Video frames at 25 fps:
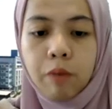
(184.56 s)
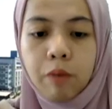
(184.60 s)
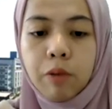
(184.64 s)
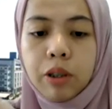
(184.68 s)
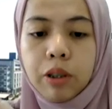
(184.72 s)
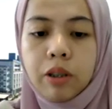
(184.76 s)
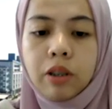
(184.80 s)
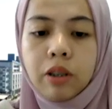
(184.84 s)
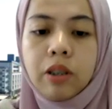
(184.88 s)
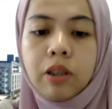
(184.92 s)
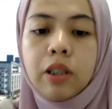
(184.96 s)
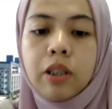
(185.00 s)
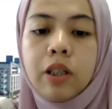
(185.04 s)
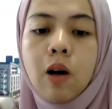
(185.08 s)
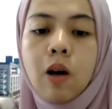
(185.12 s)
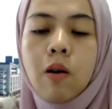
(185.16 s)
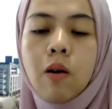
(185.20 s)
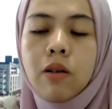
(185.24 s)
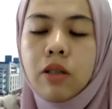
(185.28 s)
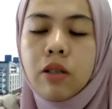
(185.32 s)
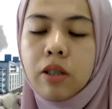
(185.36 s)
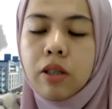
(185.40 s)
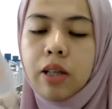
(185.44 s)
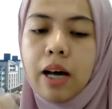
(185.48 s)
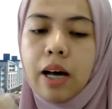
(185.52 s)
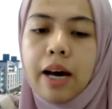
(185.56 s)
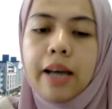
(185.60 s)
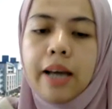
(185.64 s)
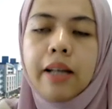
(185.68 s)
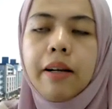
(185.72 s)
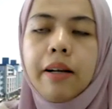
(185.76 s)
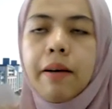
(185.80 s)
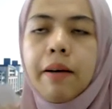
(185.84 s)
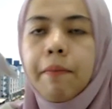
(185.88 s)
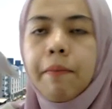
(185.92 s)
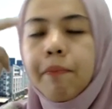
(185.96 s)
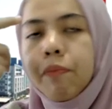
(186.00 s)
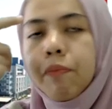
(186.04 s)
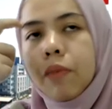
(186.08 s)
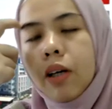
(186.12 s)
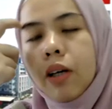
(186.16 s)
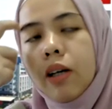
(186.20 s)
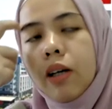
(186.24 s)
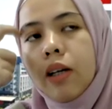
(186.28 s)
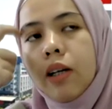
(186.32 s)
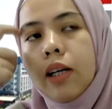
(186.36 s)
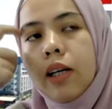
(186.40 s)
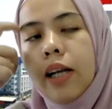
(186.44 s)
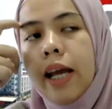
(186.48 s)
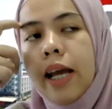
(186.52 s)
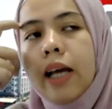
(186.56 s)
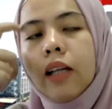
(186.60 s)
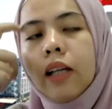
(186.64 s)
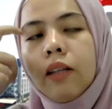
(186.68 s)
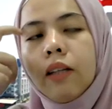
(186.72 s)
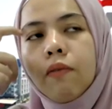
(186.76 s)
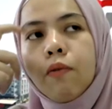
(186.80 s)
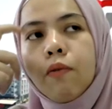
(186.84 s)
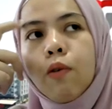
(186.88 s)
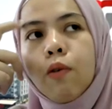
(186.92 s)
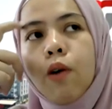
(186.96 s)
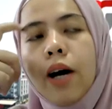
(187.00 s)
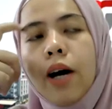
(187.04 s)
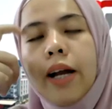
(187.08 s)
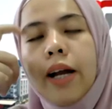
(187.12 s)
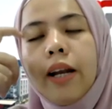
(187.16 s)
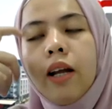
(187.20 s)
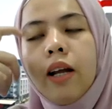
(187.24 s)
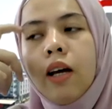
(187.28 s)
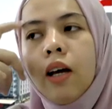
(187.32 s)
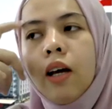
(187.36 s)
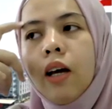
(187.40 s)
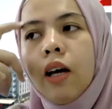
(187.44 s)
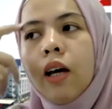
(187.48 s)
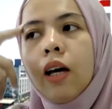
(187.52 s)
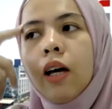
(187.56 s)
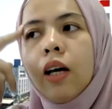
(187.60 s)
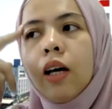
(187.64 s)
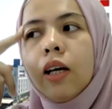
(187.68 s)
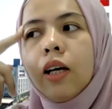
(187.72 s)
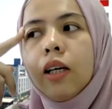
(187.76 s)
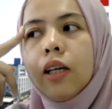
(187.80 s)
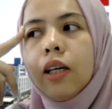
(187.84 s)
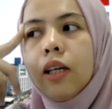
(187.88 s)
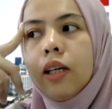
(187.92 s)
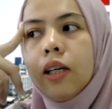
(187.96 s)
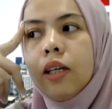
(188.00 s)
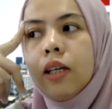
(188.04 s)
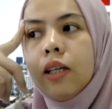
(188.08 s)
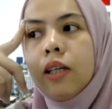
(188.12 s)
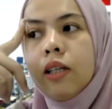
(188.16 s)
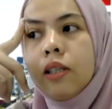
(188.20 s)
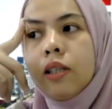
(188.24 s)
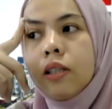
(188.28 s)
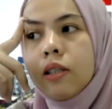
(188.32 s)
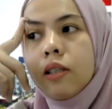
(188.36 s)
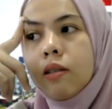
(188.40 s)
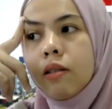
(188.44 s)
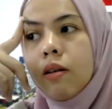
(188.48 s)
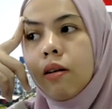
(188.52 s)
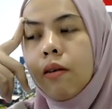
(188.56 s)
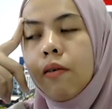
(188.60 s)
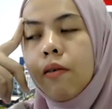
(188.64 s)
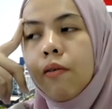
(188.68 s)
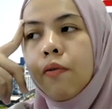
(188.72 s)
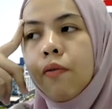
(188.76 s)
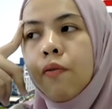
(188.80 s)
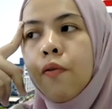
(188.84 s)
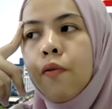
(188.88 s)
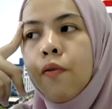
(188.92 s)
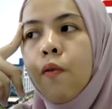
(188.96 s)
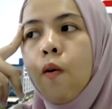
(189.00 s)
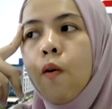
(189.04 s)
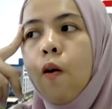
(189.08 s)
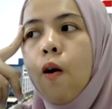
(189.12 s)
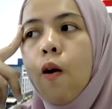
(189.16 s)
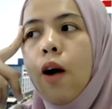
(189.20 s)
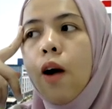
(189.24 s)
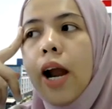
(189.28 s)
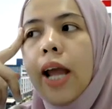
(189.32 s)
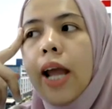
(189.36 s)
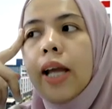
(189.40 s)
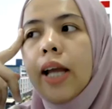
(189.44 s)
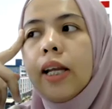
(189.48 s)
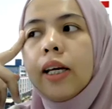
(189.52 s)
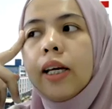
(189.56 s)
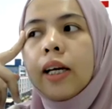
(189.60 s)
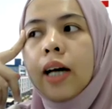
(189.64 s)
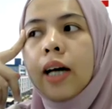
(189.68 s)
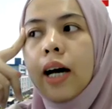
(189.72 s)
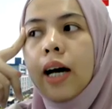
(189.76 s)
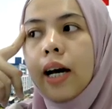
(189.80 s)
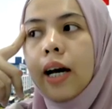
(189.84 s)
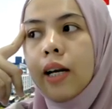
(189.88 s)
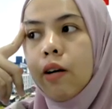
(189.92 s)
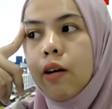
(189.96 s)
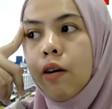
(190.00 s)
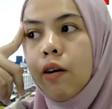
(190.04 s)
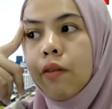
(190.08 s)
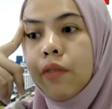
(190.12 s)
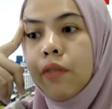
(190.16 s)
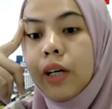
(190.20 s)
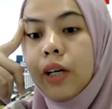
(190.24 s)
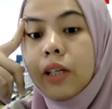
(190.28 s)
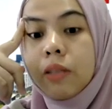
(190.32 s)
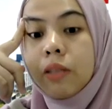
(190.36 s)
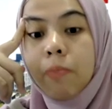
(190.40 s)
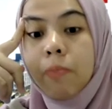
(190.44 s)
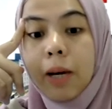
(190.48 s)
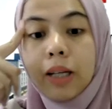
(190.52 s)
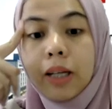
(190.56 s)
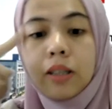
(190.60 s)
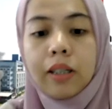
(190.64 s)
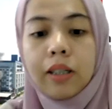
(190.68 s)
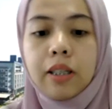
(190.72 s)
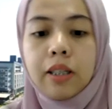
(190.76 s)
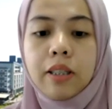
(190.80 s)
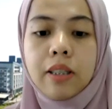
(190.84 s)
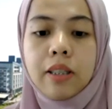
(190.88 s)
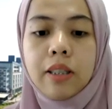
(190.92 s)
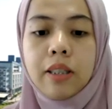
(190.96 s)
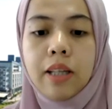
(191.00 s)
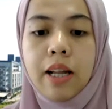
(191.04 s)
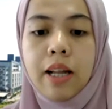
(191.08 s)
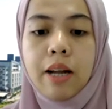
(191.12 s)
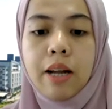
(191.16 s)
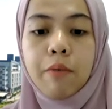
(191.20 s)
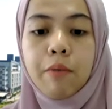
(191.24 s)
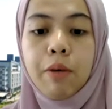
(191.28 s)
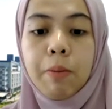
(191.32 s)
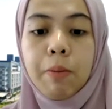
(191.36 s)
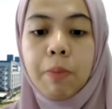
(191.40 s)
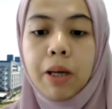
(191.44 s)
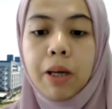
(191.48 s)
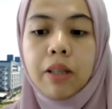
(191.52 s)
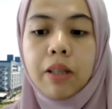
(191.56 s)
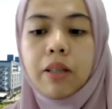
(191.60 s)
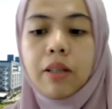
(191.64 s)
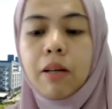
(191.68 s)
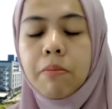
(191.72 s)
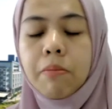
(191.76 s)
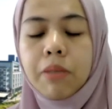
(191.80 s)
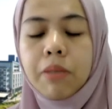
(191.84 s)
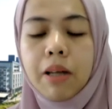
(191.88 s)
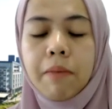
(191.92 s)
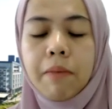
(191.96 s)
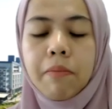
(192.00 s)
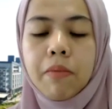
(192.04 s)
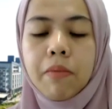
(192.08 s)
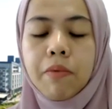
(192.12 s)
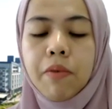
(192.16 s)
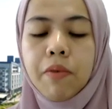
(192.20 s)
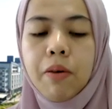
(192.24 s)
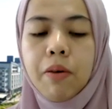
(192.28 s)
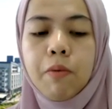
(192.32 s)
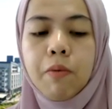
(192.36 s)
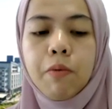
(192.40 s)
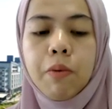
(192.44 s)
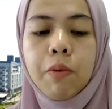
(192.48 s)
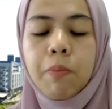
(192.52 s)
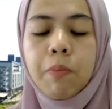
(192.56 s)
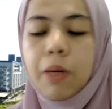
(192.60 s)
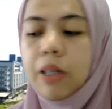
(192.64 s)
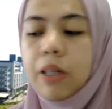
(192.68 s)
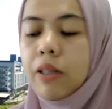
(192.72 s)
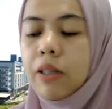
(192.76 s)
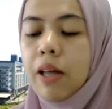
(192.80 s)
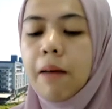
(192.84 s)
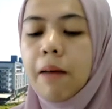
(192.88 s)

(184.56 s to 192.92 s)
which is the downside, the negative one is for any kind of expenses. We pay we pay